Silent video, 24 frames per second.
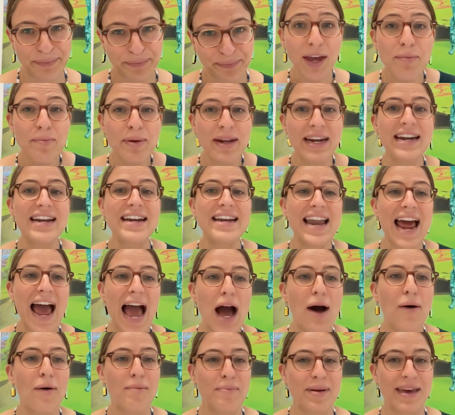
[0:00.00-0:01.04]
But it
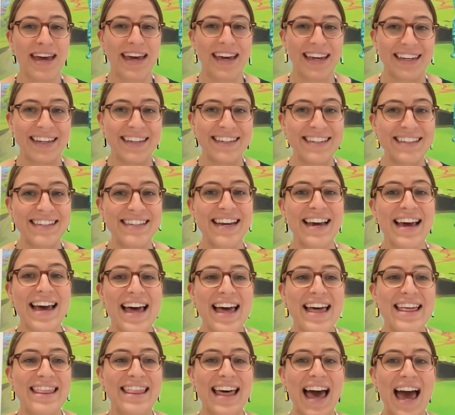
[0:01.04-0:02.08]
now appears
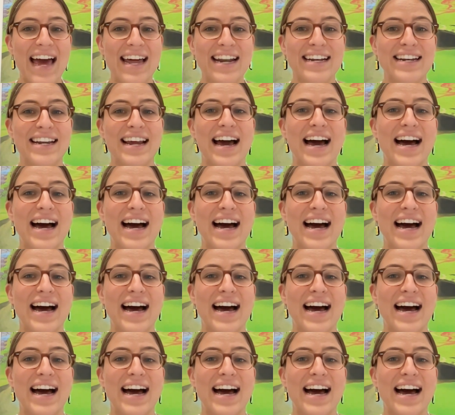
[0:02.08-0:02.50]
that